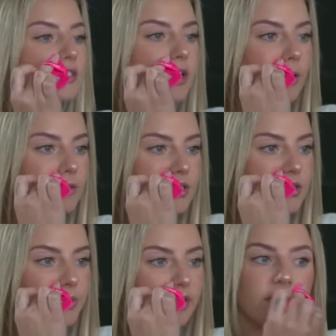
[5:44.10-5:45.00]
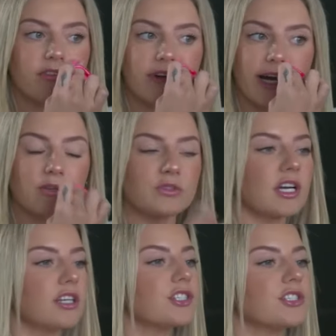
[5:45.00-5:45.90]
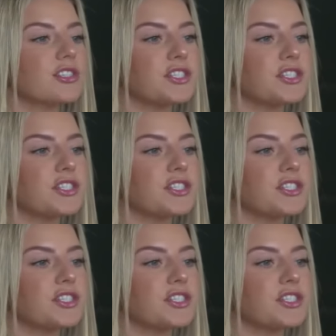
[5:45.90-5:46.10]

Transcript: so I'm just doing the final touches